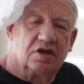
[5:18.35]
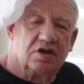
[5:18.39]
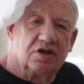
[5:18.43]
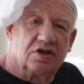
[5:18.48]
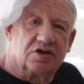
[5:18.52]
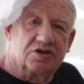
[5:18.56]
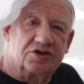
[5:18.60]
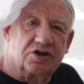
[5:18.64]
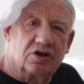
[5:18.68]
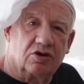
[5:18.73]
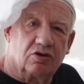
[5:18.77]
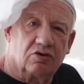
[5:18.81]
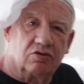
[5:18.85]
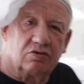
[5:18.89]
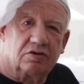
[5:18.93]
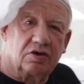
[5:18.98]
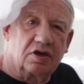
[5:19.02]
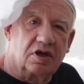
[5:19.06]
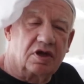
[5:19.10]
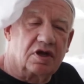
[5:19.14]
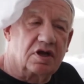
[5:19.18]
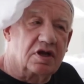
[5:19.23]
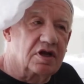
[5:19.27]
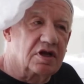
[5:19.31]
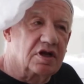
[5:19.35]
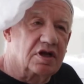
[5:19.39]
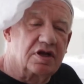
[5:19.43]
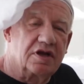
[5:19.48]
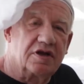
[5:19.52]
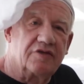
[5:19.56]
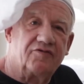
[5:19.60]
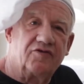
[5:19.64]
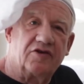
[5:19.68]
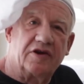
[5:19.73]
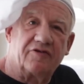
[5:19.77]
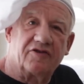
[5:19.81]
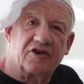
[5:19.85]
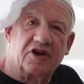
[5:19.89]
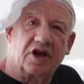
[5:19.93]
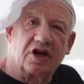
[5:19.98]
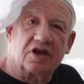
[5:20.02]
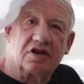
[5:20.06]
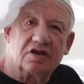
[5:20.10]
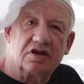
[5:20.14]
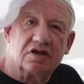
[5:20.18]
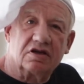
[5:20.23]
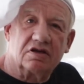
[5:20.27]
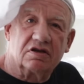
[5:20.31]
So, if you have an
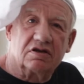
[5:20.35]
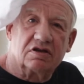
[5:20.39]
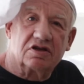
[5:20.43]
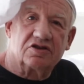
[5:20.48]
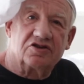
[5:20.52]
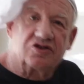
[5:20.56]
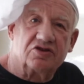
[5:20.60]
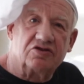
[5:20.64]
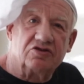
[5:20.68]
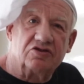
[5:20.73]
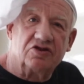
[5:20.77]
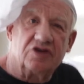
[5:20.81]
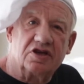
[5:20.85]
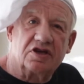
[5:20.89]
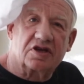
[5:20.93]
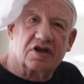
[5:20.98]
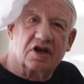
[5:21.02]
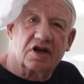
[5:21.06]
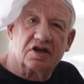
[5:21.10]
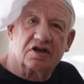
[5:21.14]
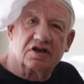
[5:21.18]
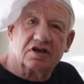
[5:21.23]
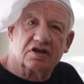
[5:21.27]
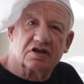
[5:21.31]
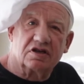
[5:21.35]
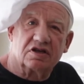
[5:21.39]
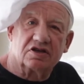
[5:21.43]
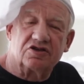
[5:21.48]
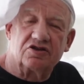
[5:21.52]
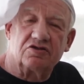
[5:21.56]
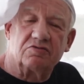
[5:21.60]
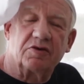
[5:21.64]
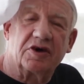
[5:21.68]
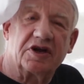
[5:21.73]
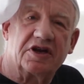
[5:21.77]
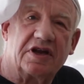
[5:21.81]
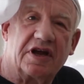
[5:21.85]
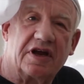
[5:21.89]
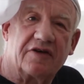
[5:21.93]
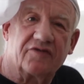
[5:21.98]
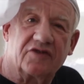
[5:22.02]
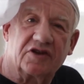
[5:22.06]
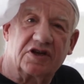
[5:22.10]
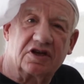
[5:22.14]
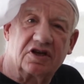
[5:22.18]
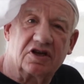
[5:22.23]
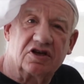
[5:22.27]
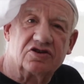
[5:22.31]
idea that's a unique idea that you might have in
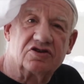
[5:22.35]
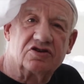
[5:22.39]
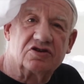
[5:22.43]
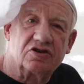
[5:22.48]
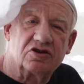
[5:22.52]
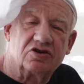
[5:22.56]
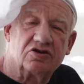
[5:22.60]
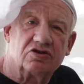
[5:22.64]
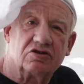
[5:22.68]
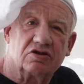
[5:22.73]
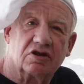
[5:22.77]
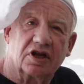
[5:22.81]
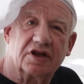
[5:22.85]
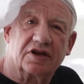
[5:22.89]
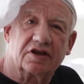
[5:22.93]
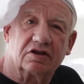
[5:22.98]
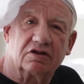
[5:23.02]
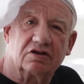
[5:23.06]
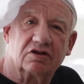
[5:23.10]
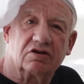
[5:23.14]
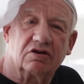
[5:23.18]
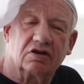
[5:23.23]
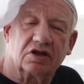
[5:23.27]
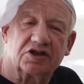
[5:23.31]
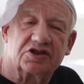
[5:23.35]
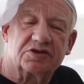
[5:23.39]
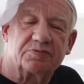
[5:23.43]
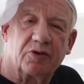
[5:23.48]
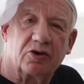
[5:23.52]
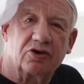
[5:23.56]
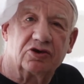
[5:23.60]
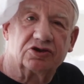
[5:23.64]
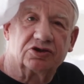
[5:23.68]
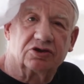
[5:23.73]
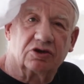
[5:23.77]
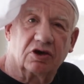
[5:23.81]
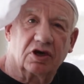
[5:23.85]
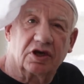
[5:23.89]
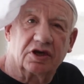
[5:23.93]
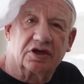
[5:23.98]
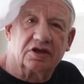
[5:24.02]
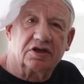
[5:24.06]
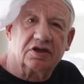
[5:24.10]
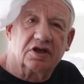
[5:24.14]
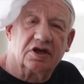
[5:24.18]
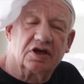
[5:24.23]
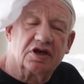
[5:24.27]
the kitchen and you'd like a little exposure on it,